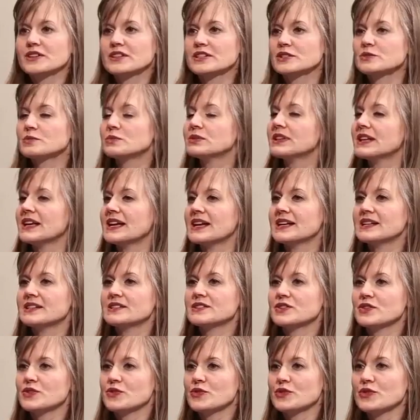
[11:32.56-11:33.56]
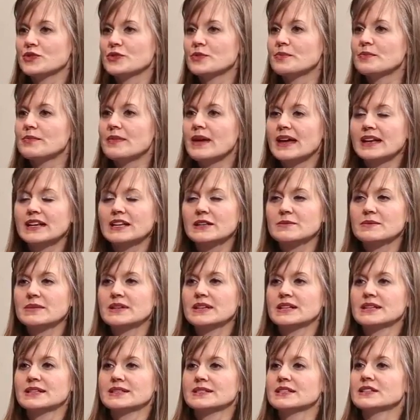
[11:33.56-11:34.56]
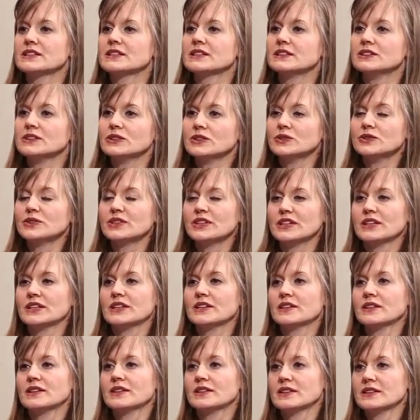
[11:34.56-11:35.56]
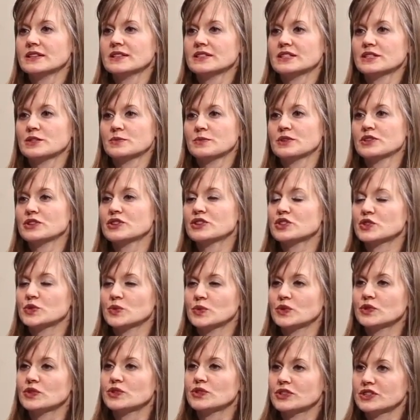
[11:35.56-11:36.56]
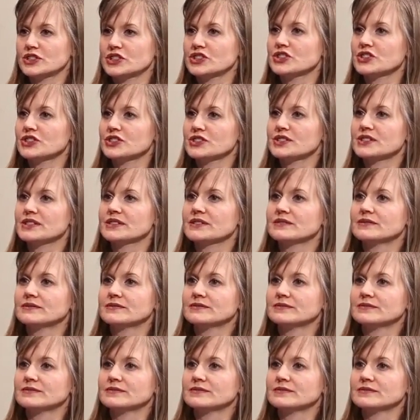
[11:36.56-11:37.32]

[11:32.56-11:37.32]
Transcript: his plans through many means, including these spiritual creatures.